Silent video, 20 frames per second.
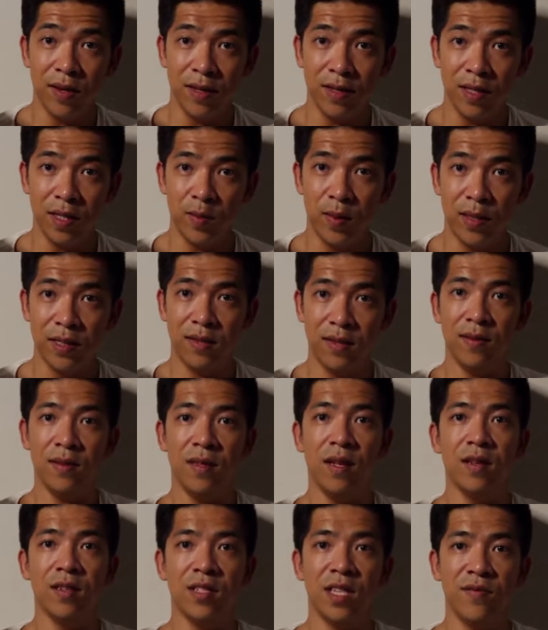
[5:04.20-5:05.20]
crazy expensive to
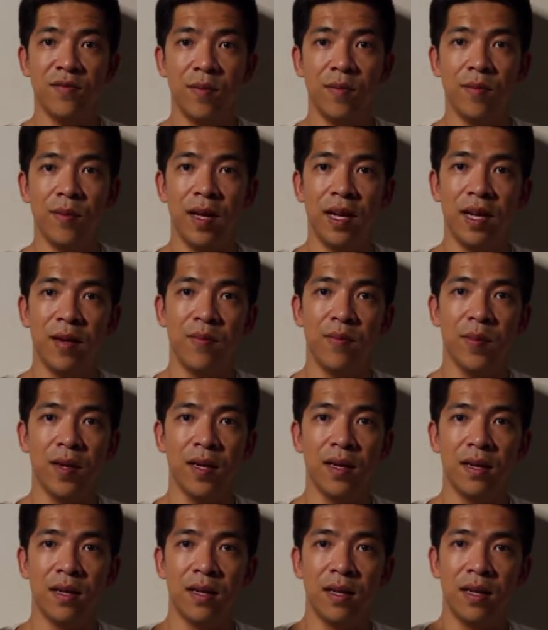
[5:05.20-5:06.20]
the other stuff I'm buying,
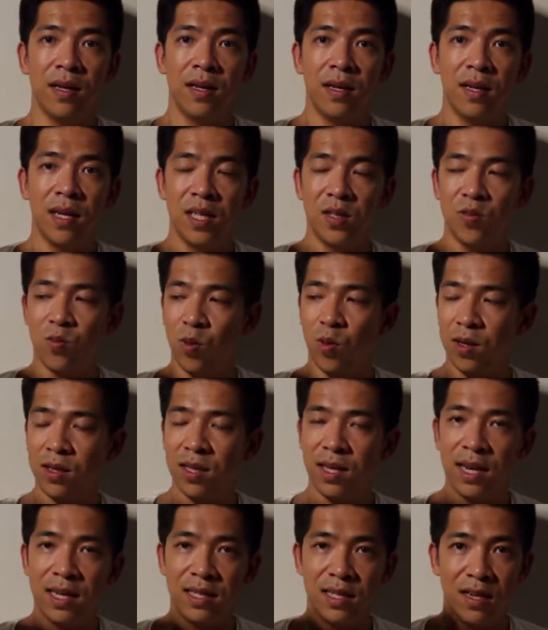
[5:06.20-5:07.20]
but it's worth
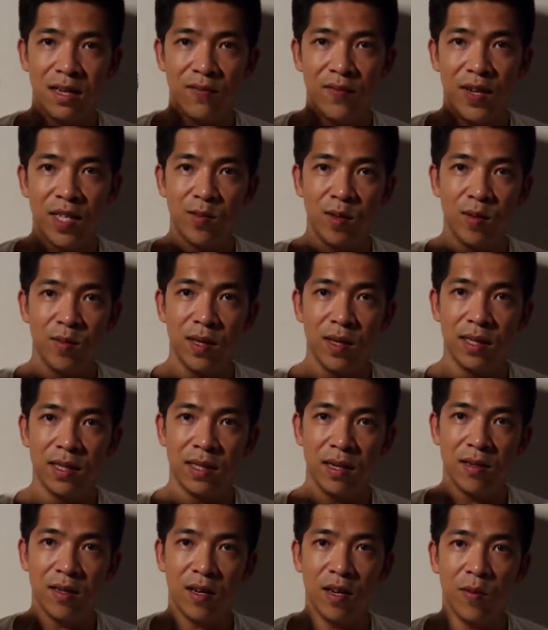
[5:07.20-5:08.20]
it as an investment piece.
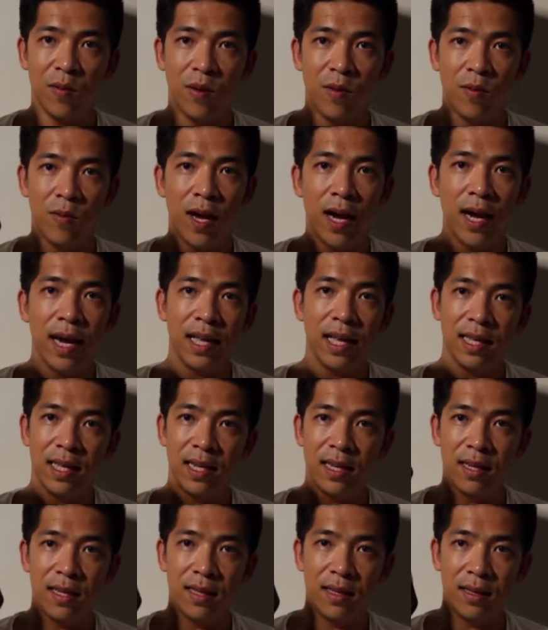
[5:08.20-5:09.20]
And I'll talk about why I
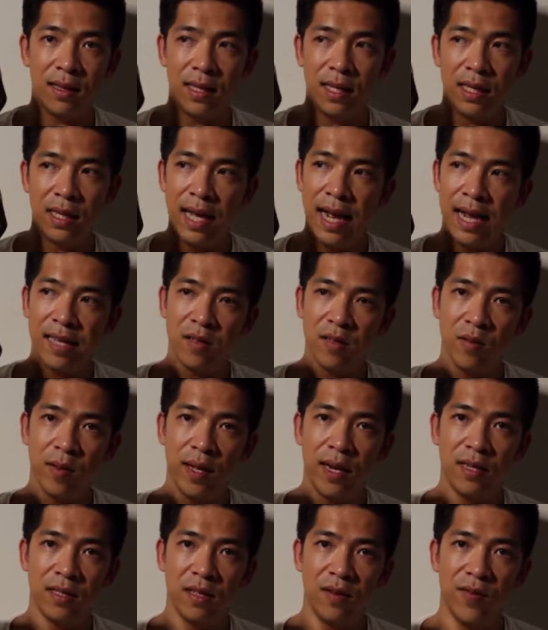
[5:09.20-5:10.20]
think the
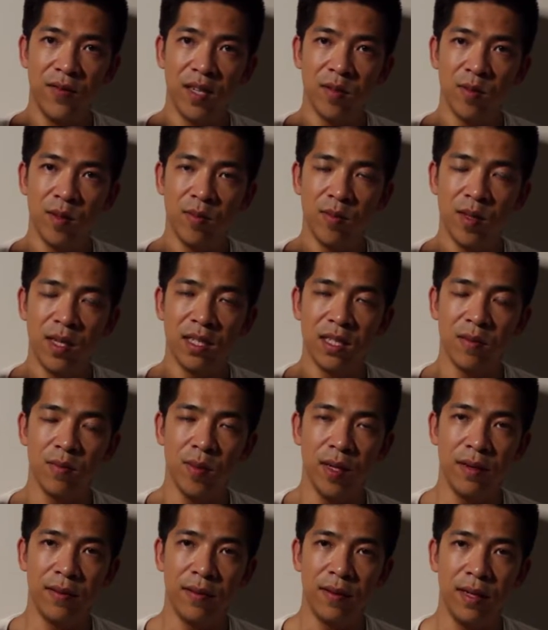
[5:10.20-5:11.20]
Hasselblad is an investment piece,
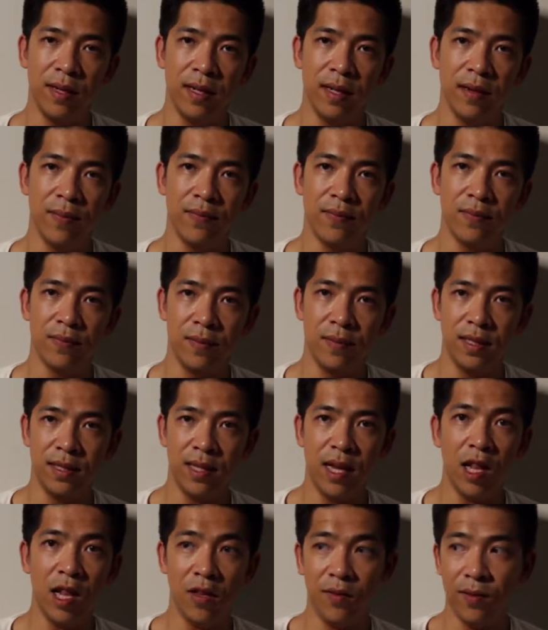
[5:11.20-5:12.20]
but um, it's
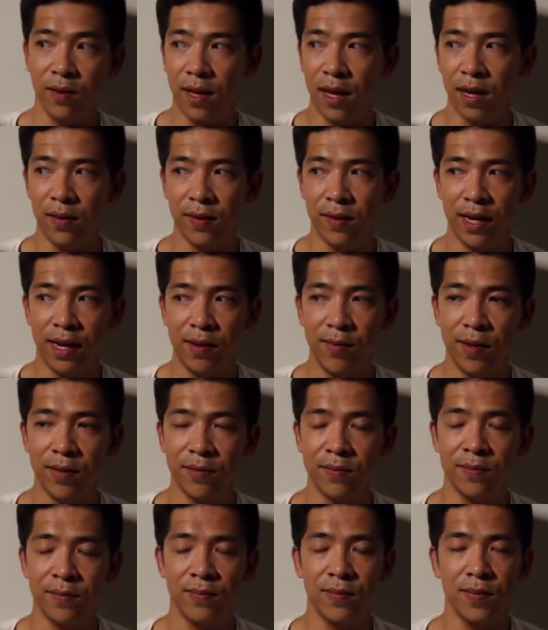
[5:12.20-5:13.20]
a hell of a lot of a camera.
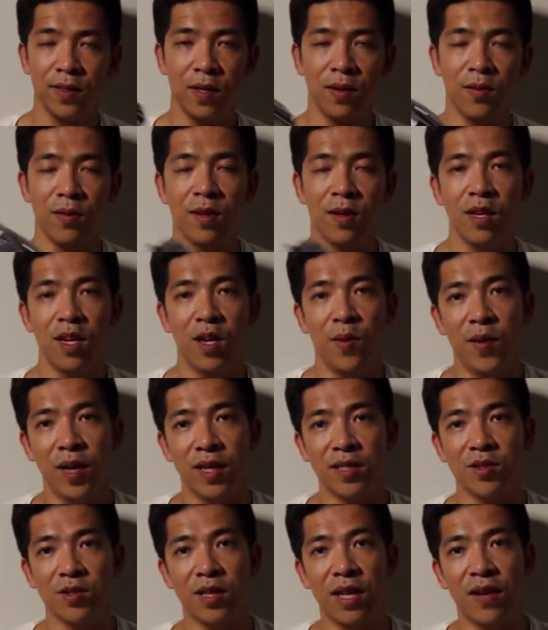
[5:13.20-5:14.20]
So hope you
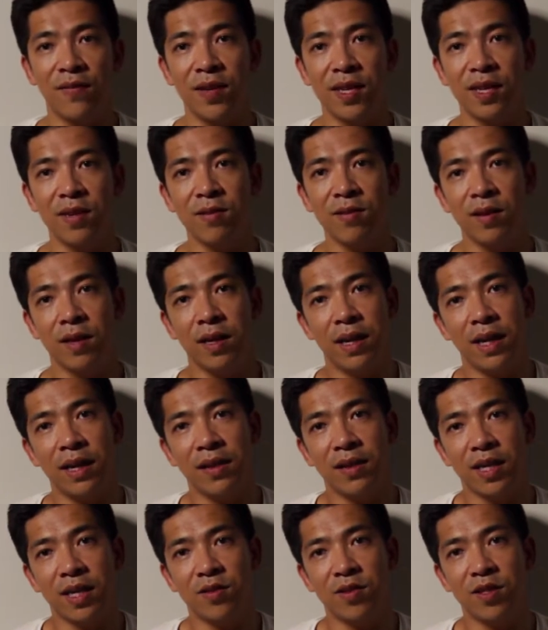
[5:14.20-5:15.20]
guys enjoyed that video,
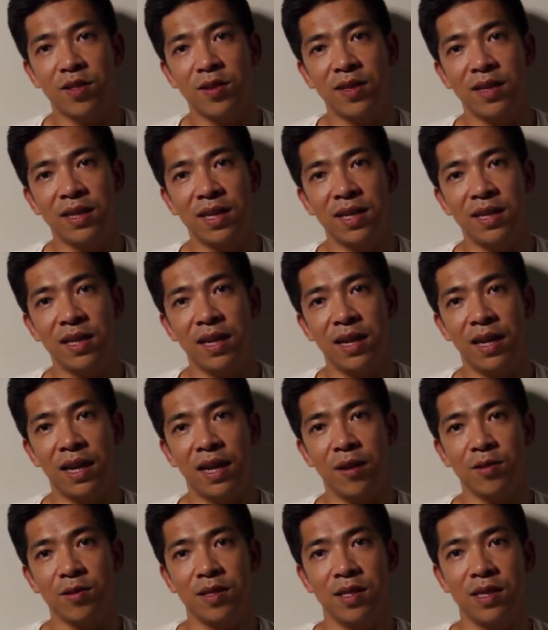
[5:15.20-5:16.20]
and thanks for tuning in, and
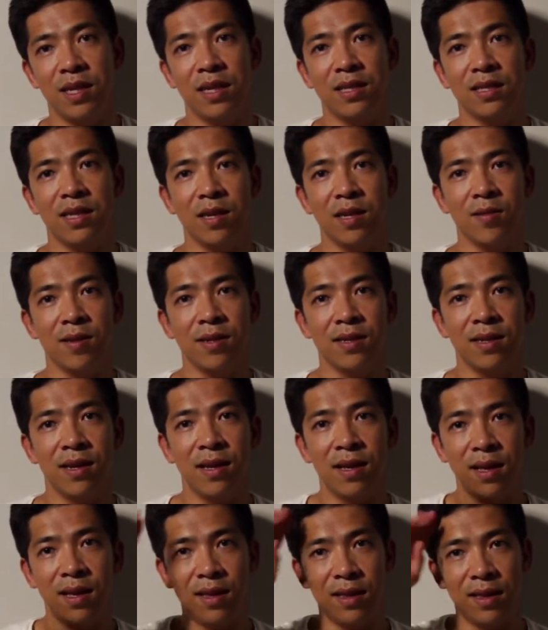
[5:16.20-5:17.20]
I will see you again next week.
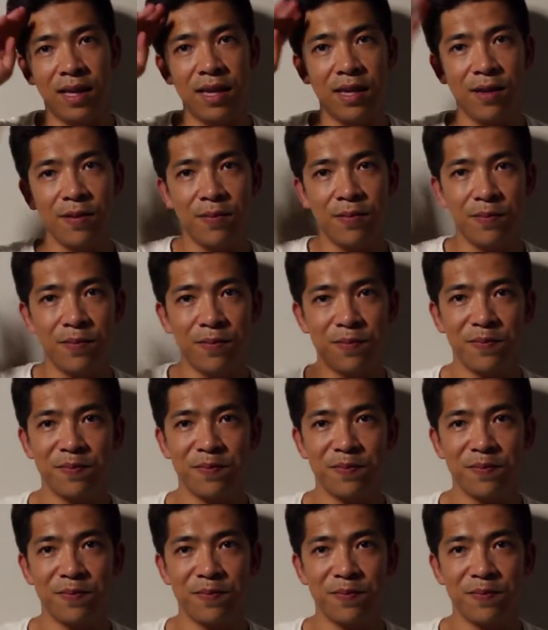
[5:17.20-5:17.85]
Thank you.